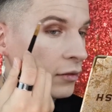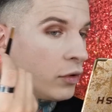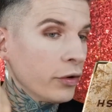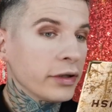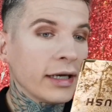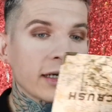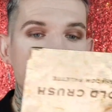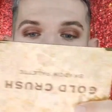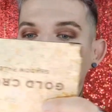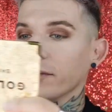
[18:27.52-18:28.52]
What you can
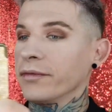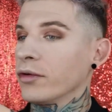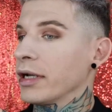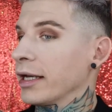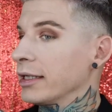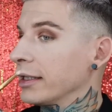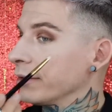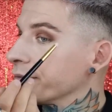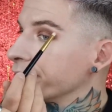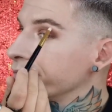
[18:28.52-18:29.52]
expect for
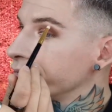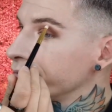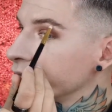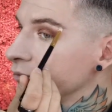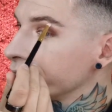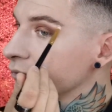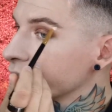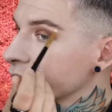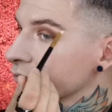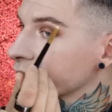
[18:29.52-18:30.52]
$4.99
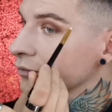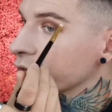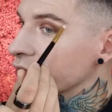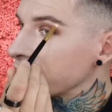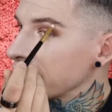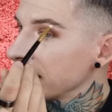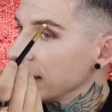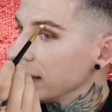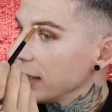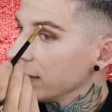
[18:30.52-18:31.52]
or
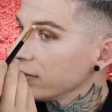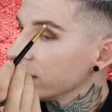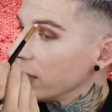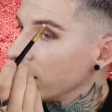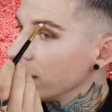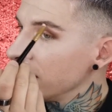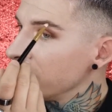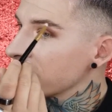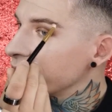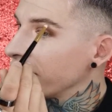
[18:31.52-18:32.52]
$6.99? No, it
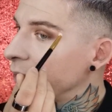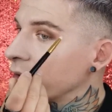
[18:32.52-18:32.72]
was £5.